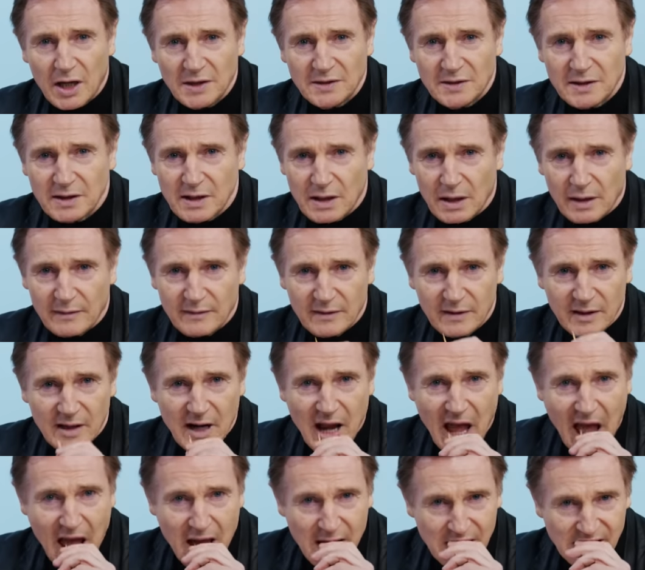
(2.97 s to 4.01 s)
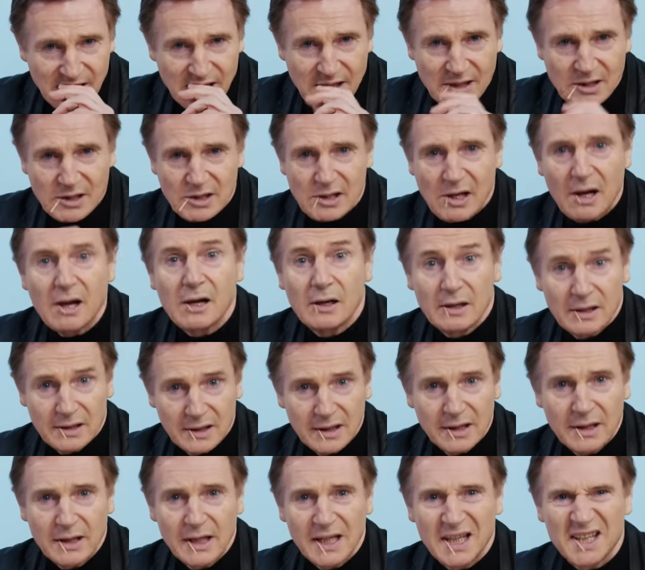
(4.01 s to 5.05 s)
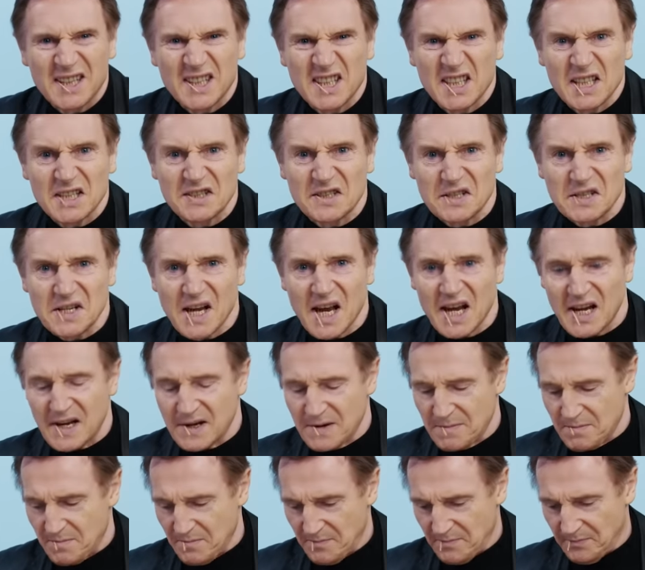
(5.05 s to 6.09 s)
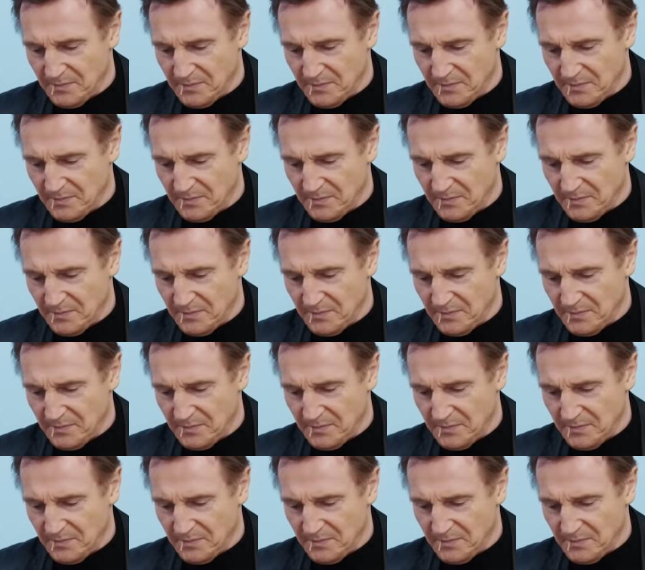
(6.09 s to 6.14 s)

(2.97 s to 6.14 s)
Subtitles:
undercover in the internet.